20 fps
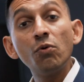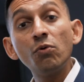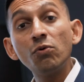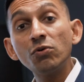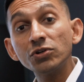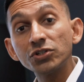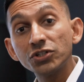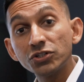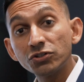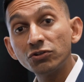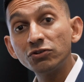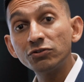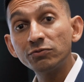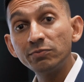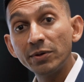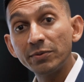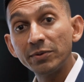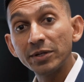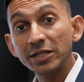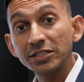or
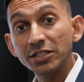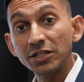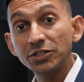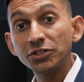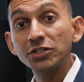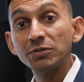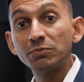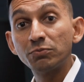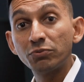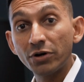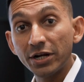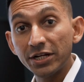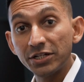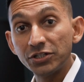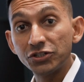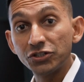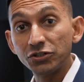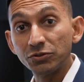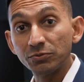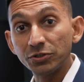stroke mimics such as
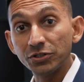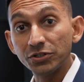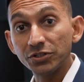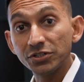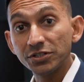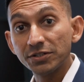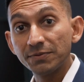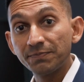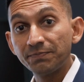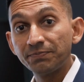brain tumors.